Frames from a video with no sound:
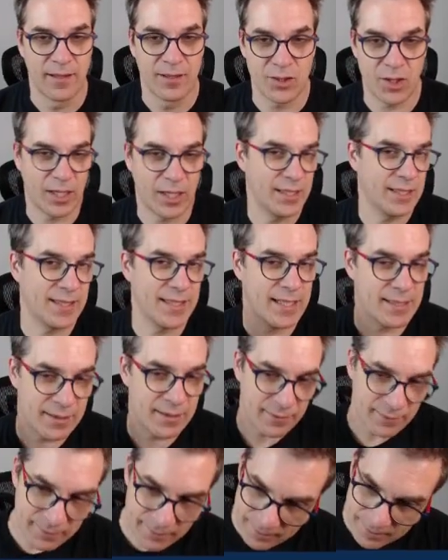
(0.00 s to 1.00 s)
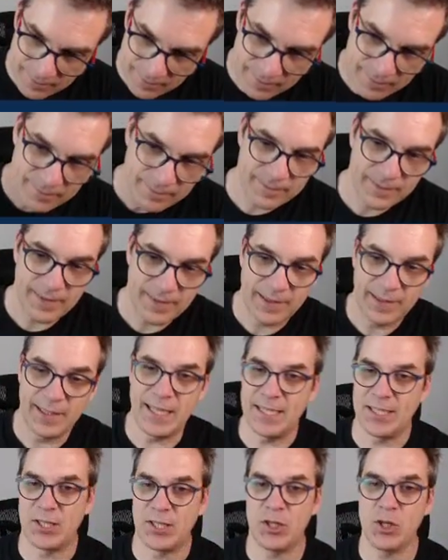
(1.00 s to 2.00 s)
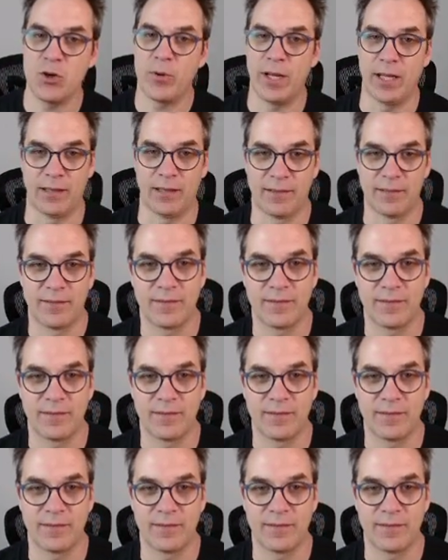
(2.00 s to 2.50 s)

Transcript: So I decided, let's do it.